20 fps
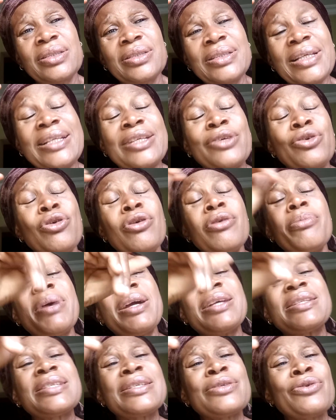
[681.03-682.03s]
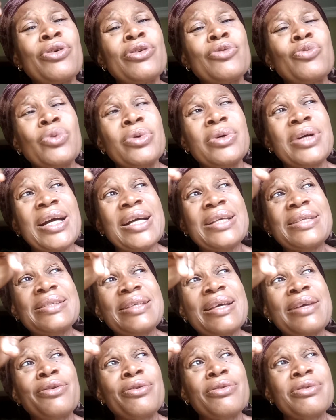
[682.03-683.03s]
that the Almighty God will
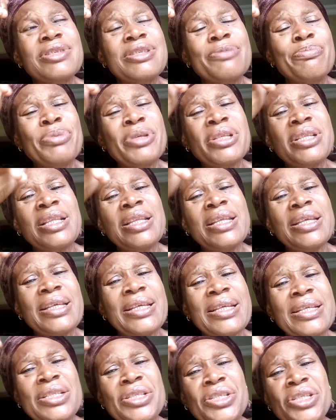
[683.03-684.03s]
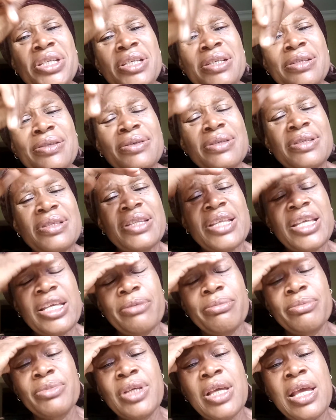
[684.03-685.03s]
answer us speedily in Jesus'
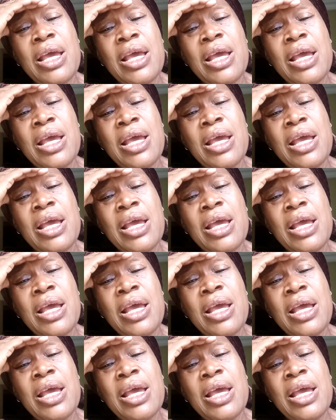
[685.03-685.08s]
name.